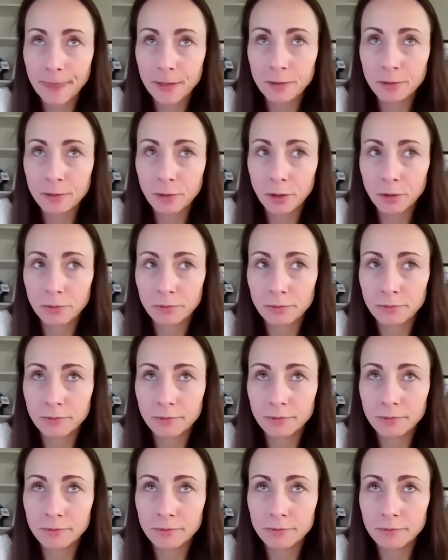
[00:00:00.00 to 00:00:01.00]

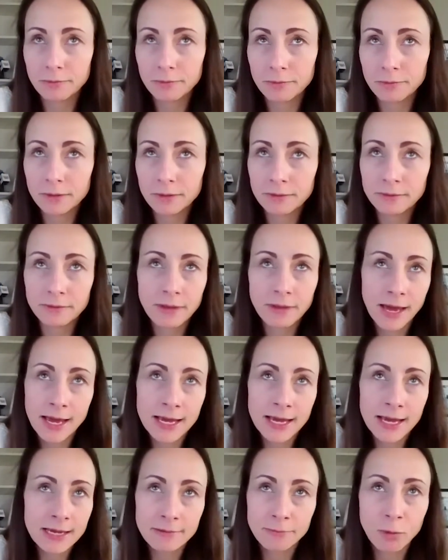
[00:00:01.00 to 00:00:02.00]

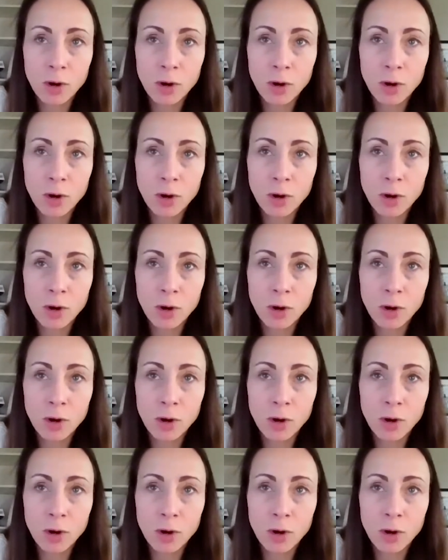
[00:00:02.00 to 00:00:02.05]
they